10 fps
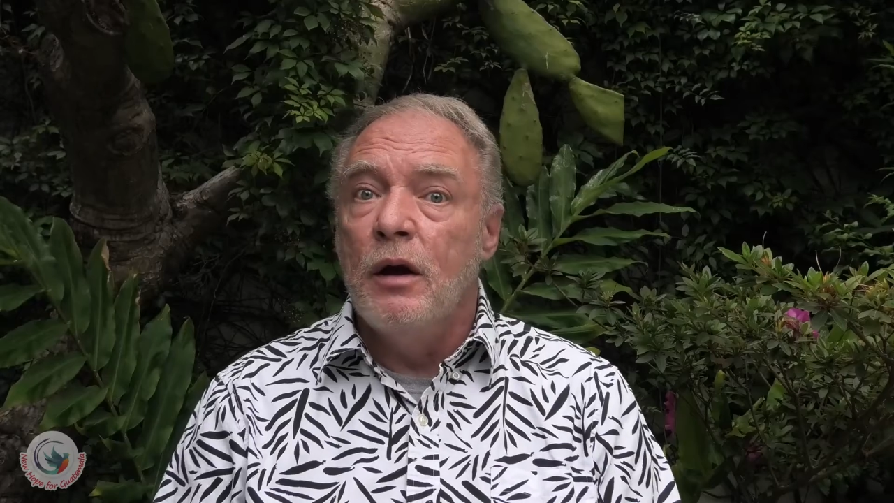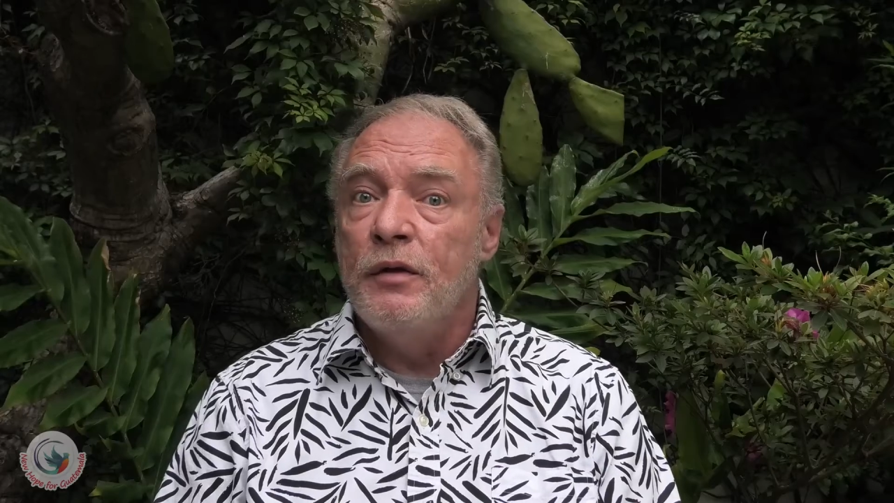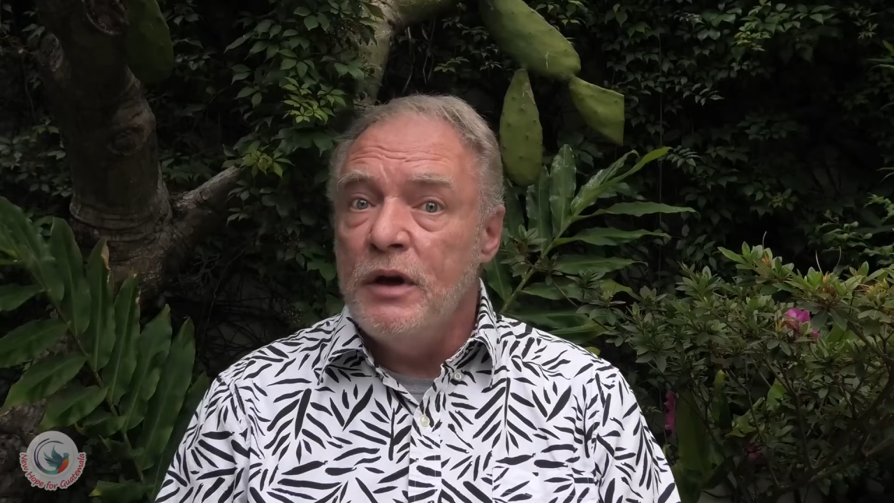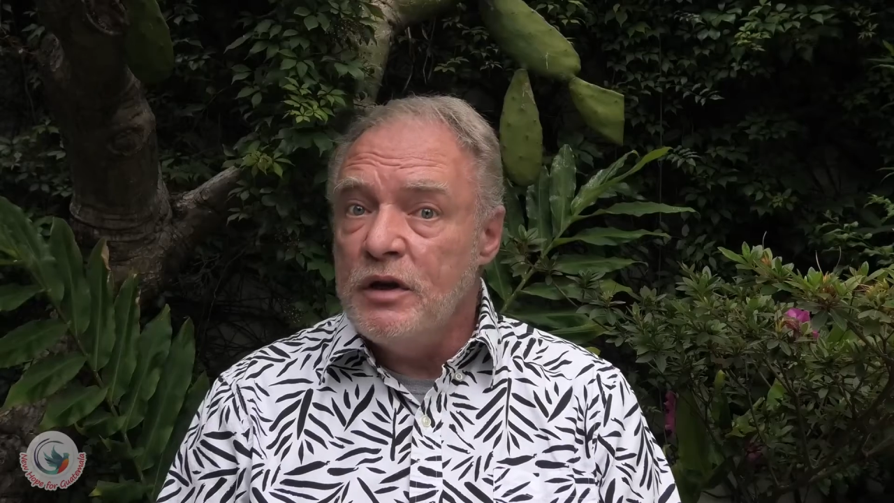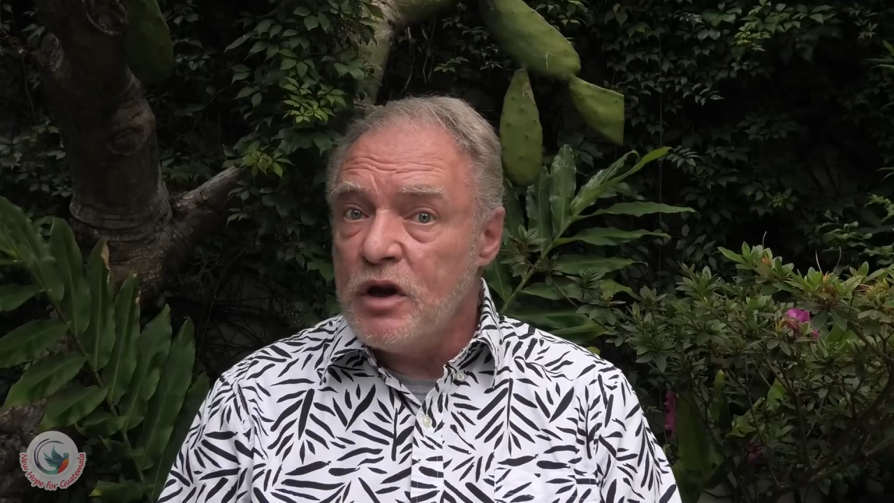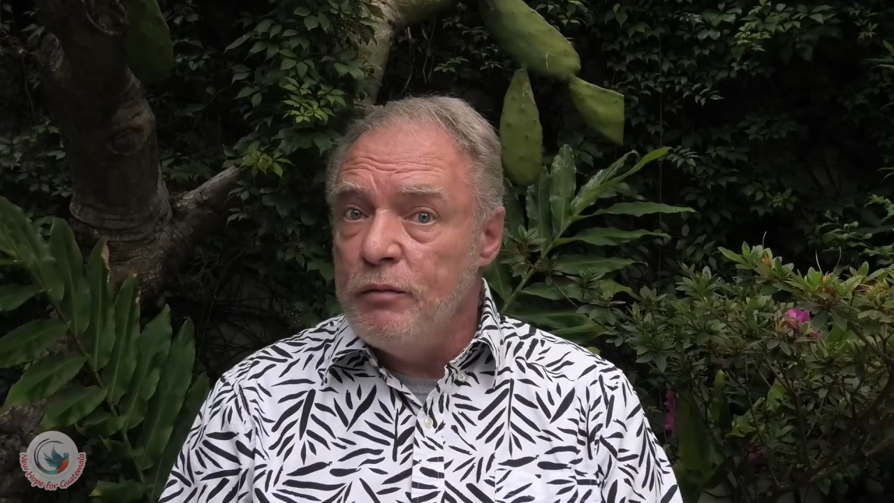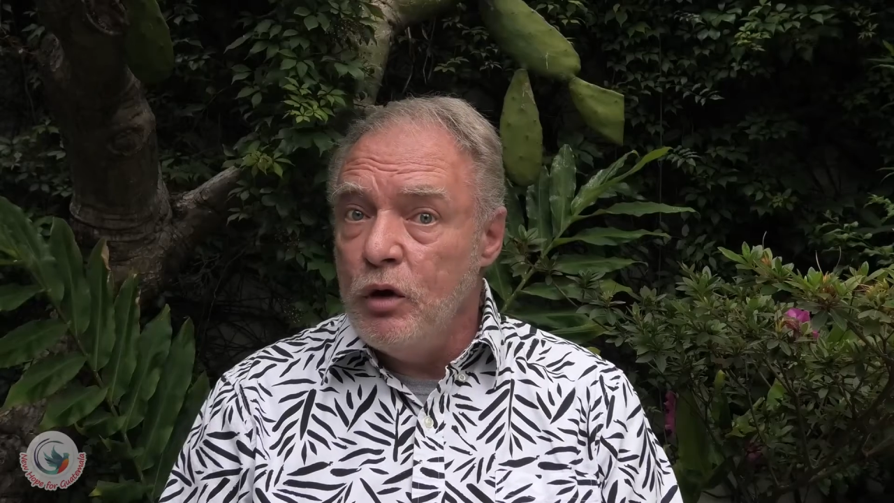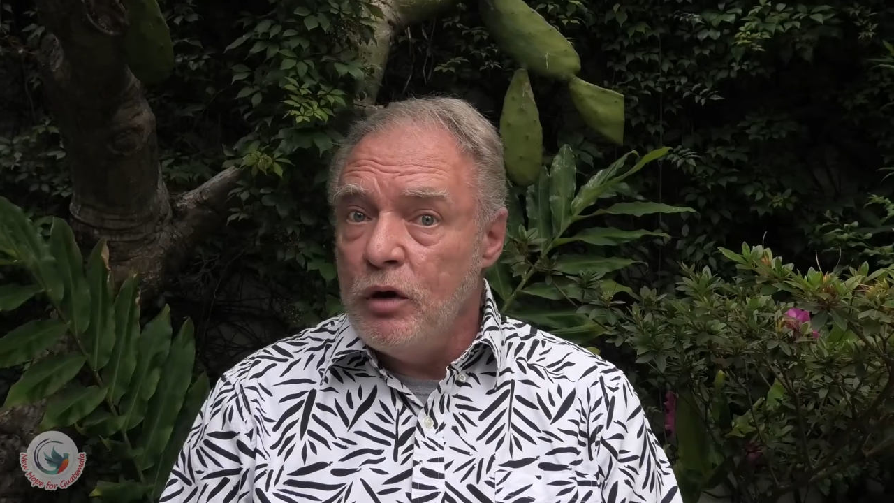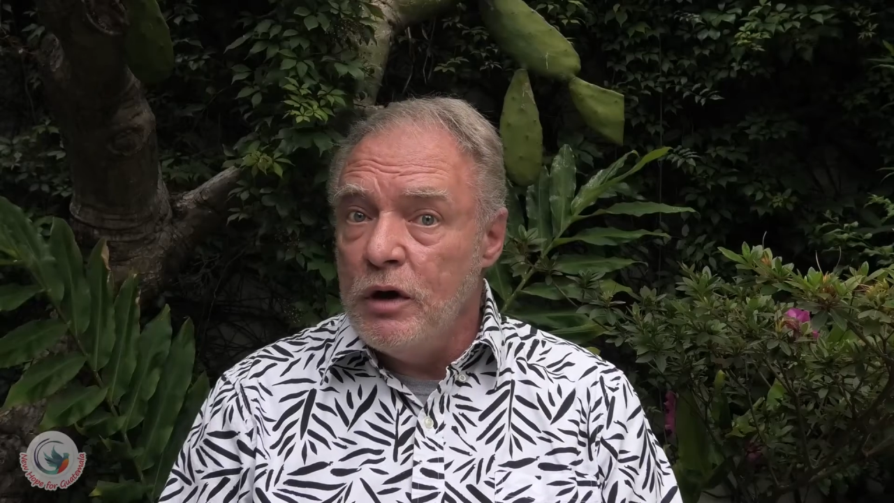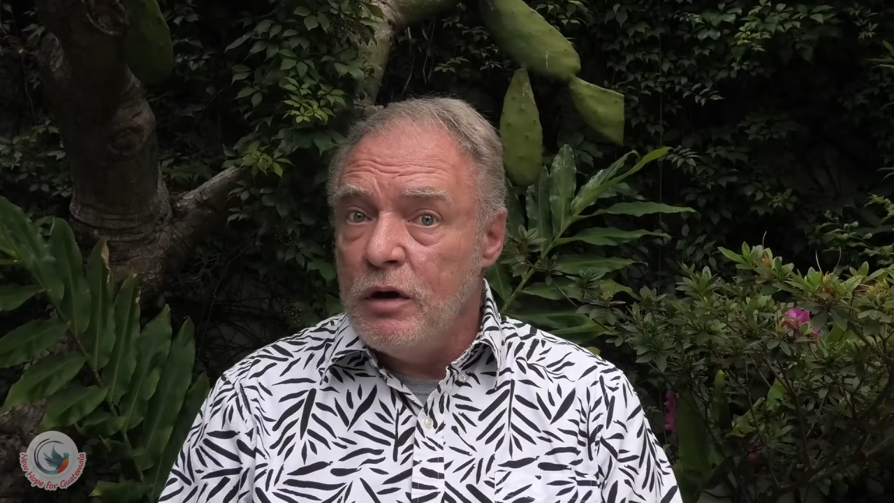these
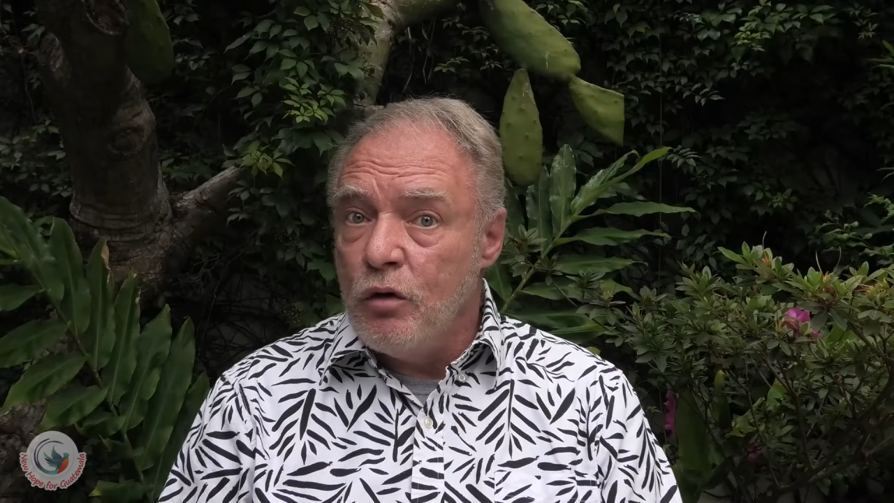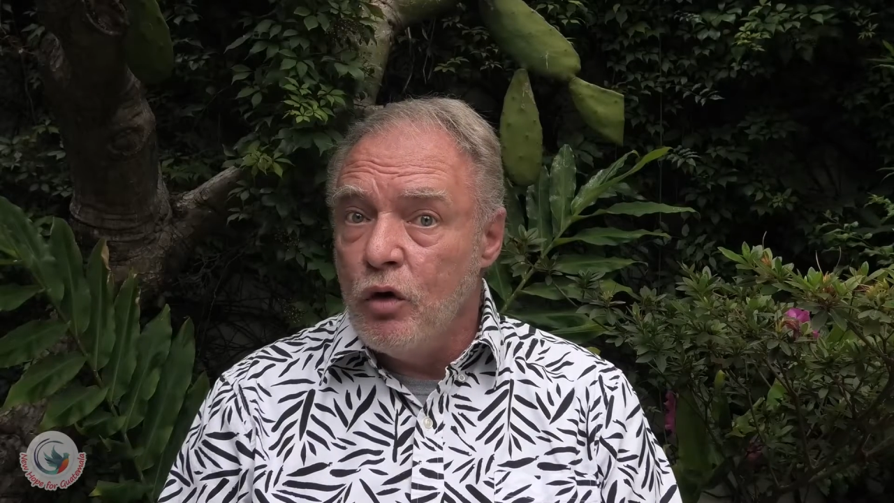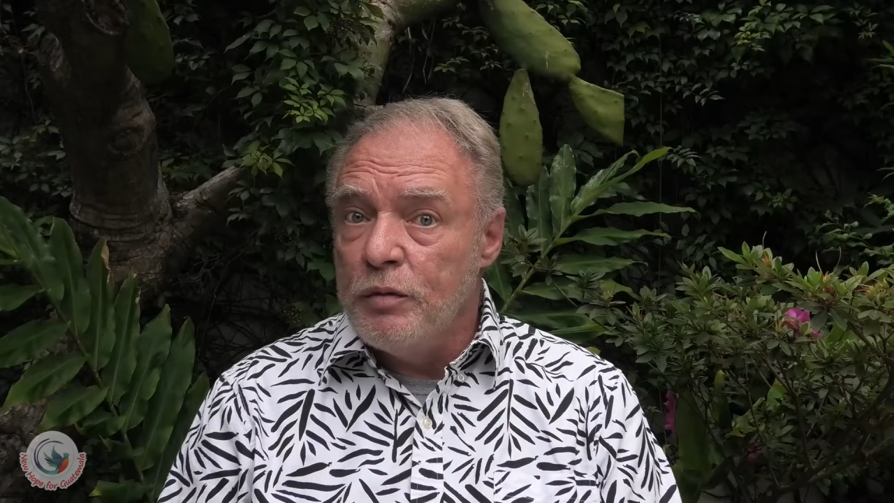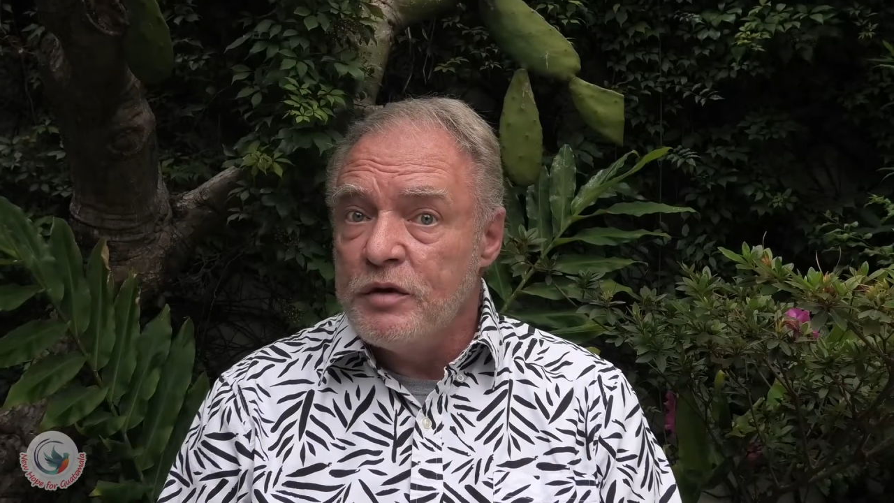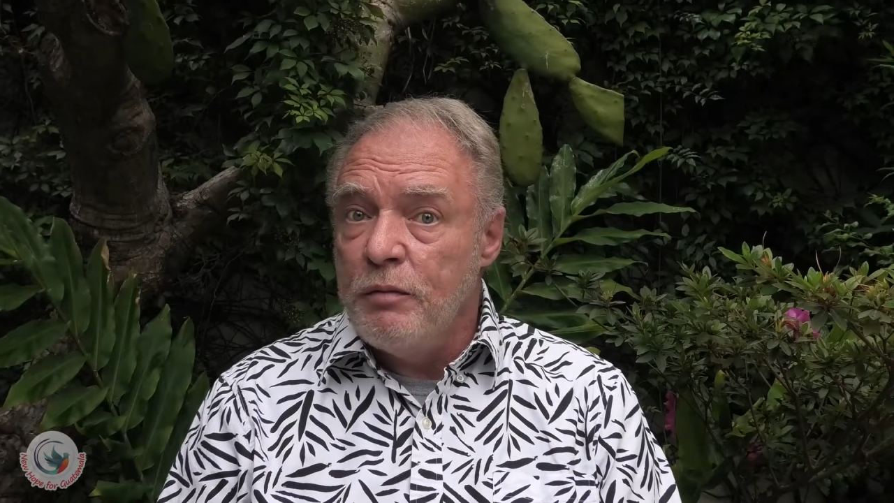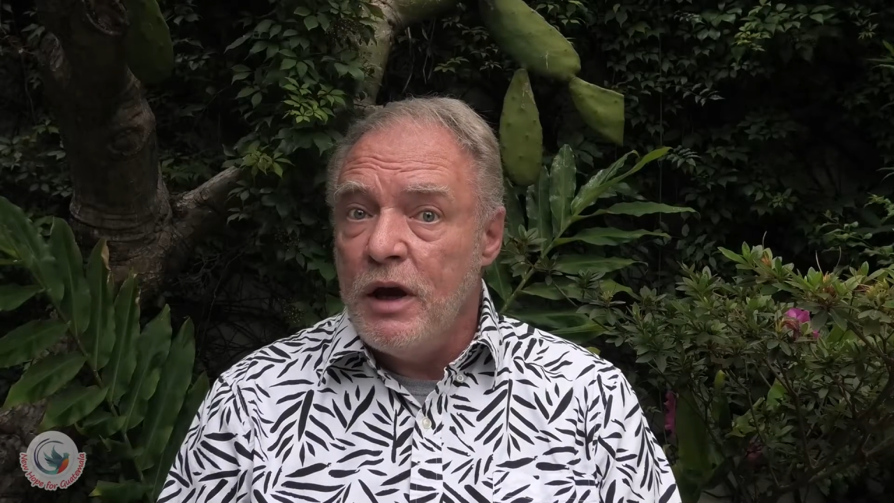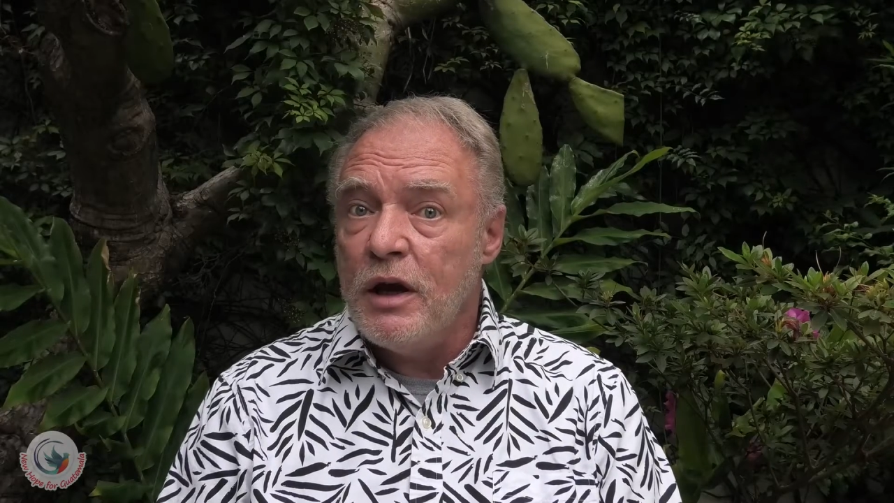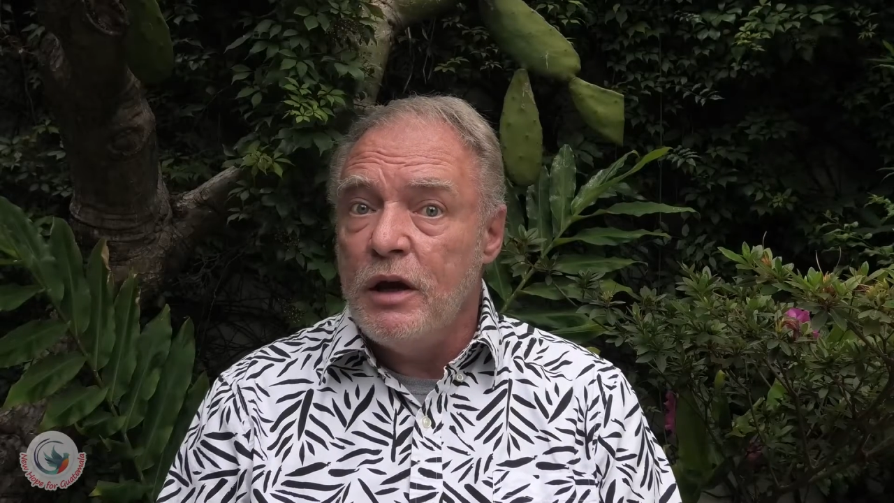community groups make